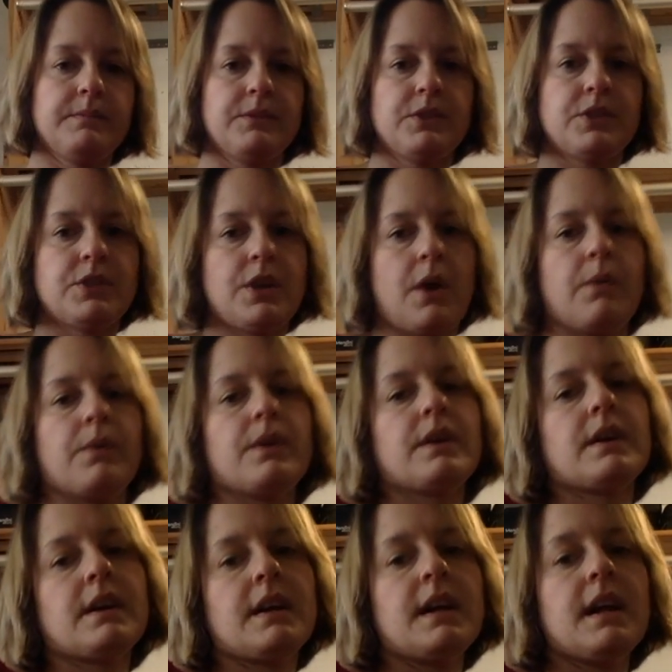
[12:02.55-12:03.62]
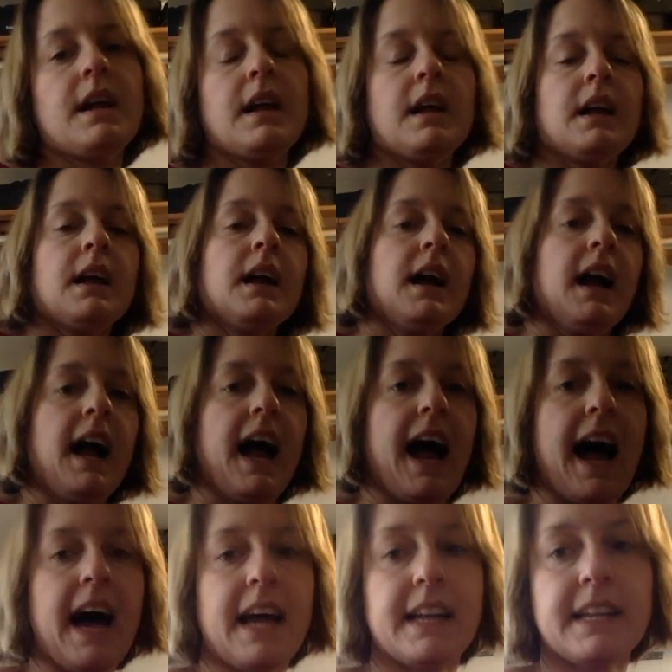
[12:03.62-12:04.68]
So,
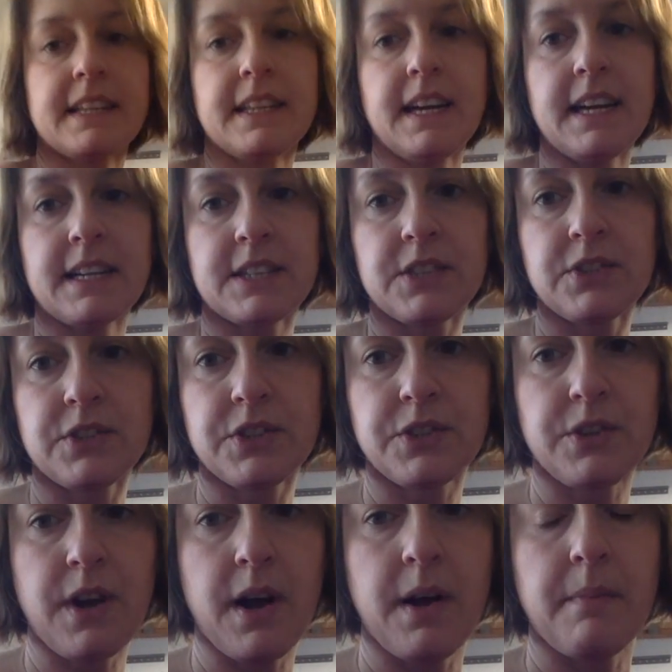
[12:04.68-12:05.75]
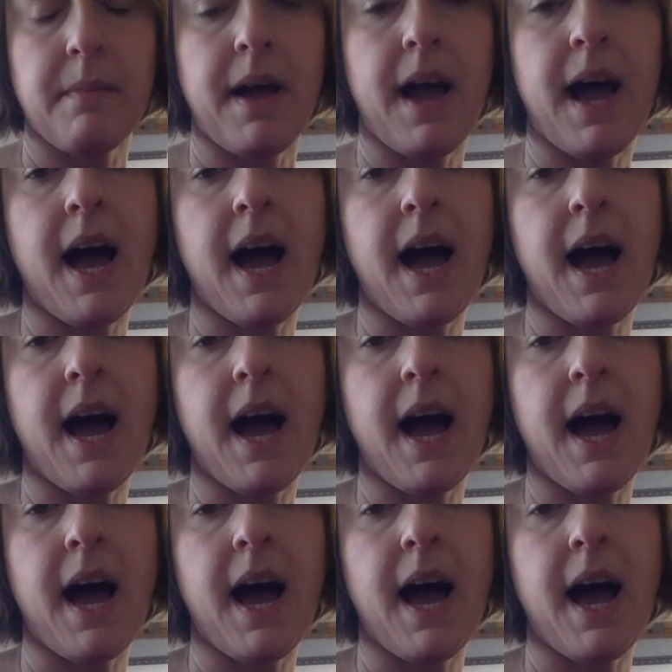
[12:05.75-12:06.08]
adding the extra strum.